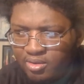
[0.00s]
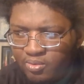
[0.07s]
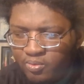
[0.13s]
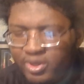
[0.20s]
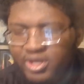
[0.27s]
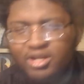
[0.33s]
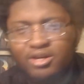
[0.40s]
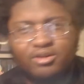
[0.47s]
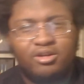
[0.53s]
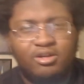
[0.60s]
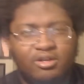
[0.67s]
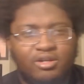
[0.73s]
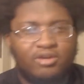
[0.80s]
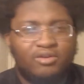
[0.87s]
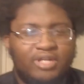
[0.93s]
Wait,
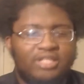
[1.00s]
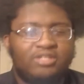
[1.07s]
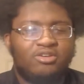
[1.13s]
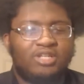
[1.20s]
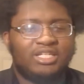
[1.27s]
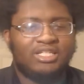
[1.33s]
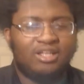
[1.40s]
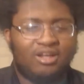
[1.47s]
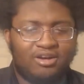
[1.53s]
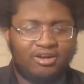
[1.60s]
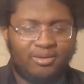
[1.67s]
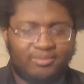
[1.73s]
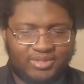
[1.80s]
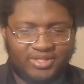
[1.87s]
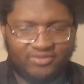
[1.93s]
no, they took his
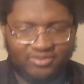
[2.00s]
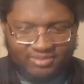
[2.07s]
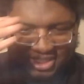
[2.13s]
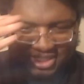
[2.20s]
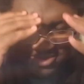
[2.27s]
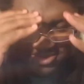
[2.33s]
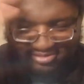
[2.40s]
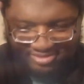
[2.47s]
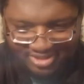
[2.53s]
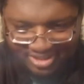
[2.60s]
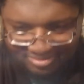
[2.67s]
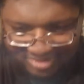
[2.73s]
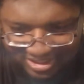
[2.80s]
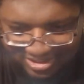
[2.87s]
arms. Never mind, I'm so dumb. They